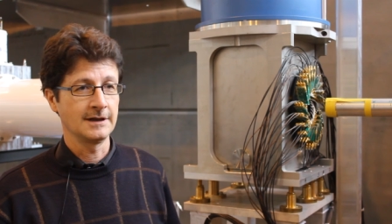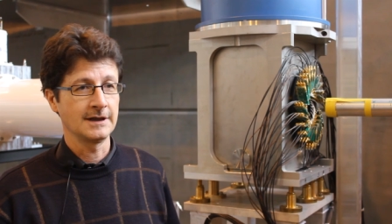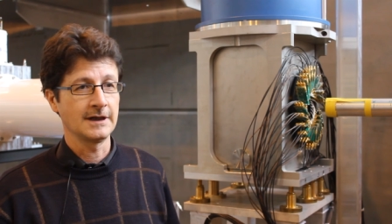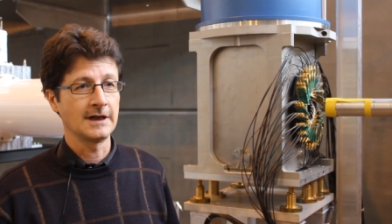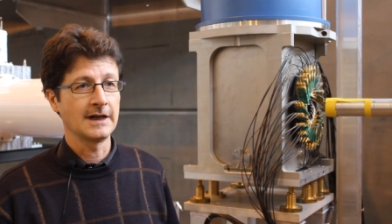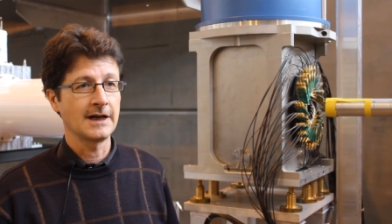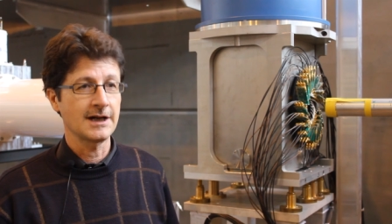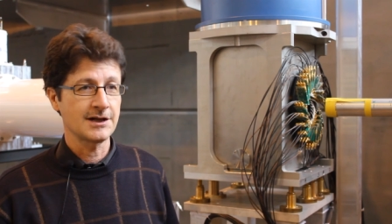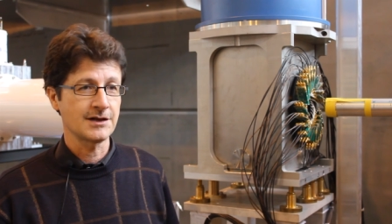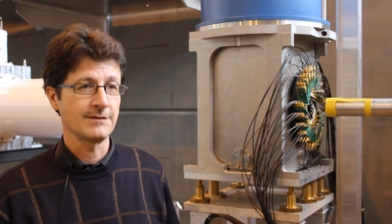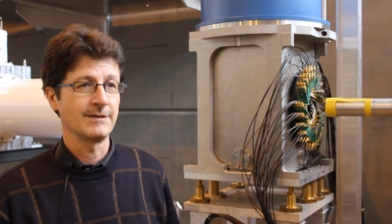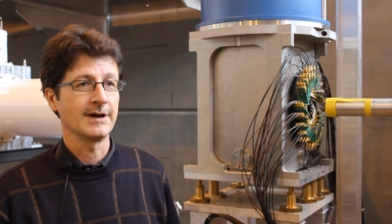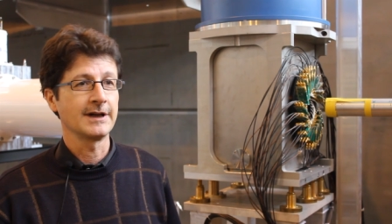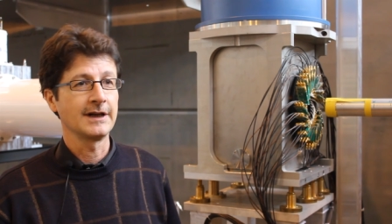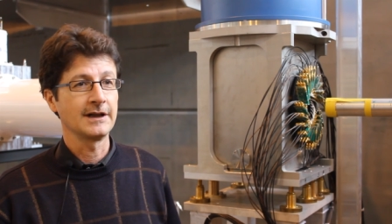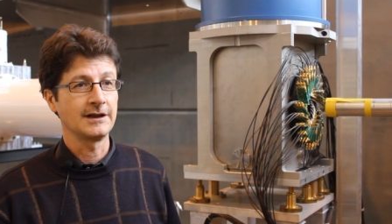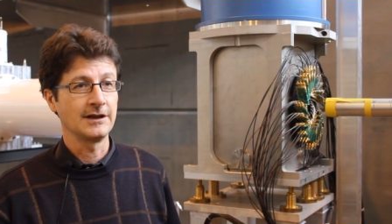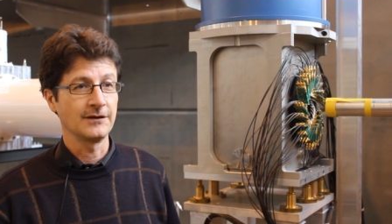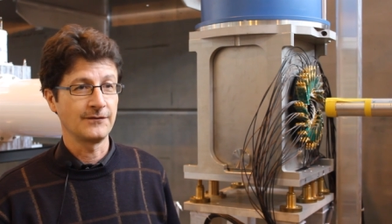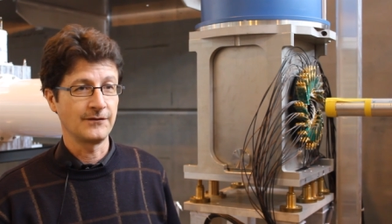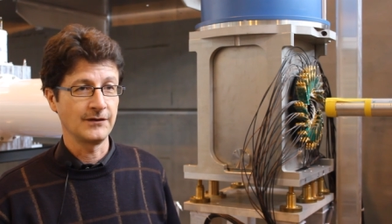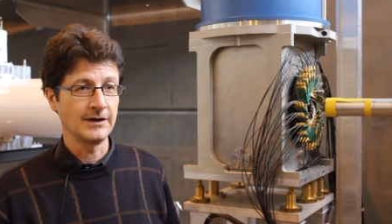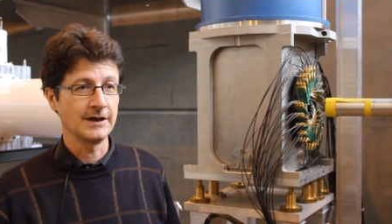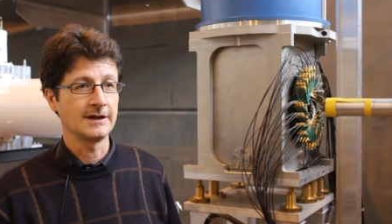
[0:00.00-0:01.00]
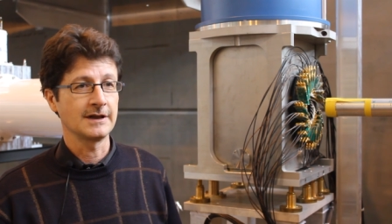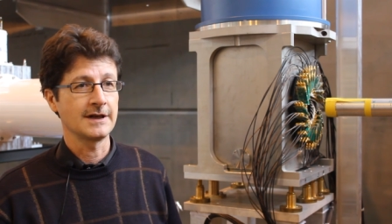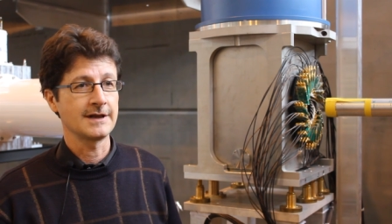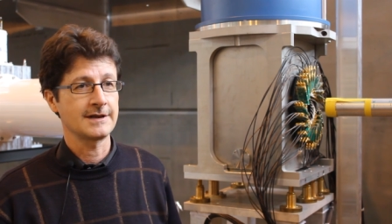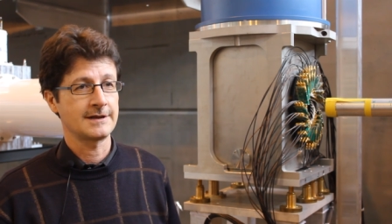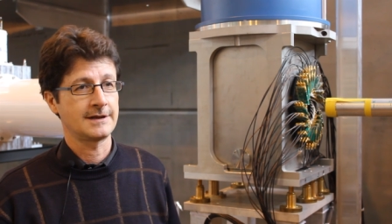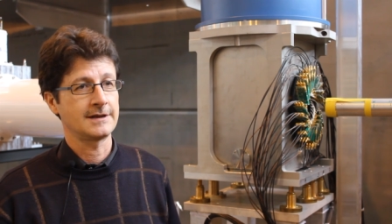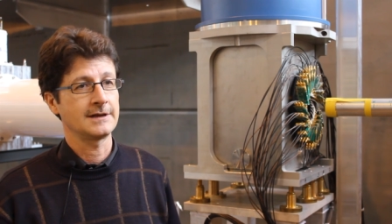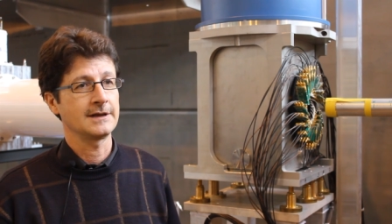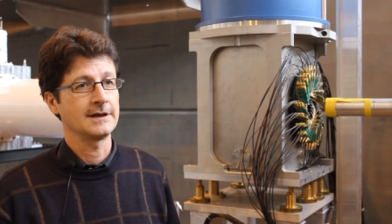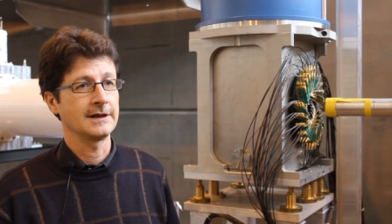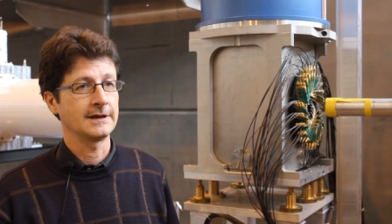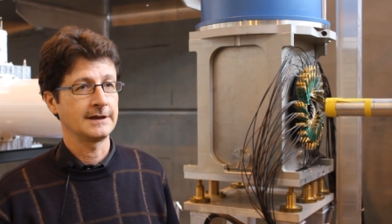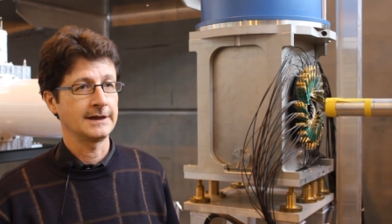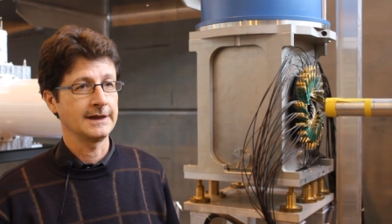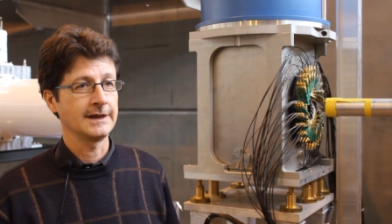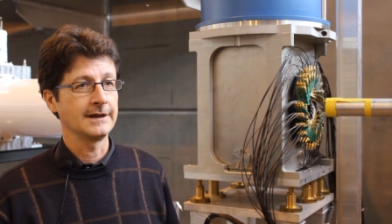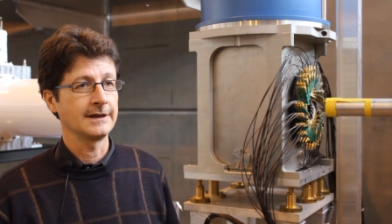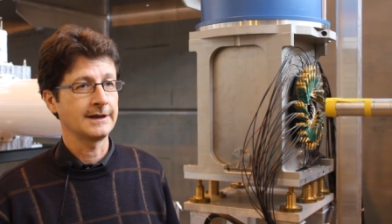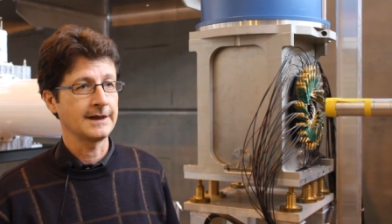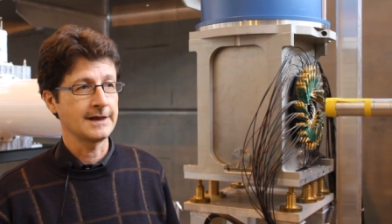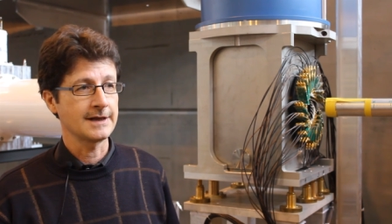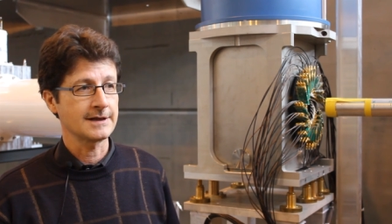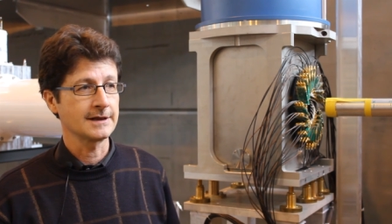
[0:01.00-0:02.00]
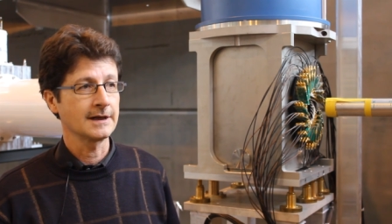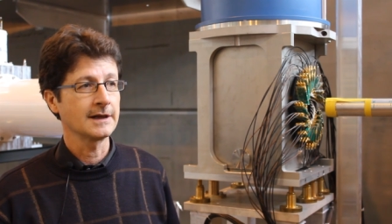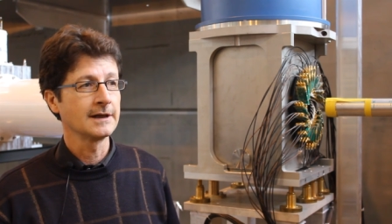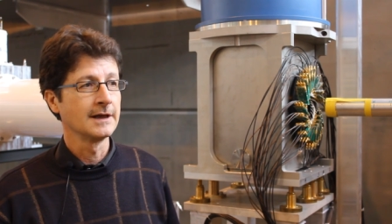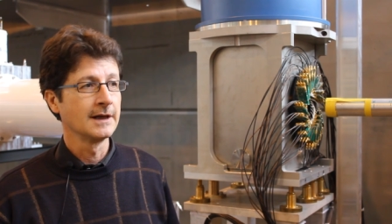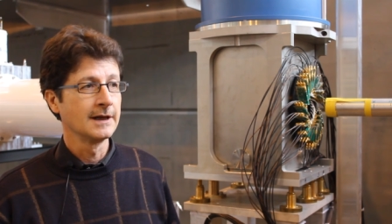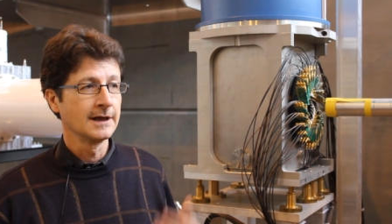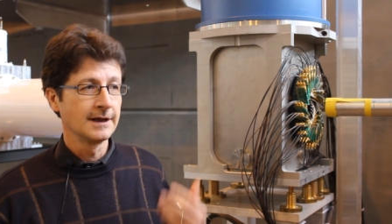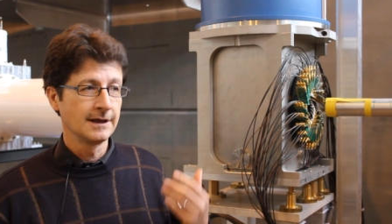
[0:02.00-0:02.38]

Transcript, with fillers: a large magnetic field as uh, 10 Tesla.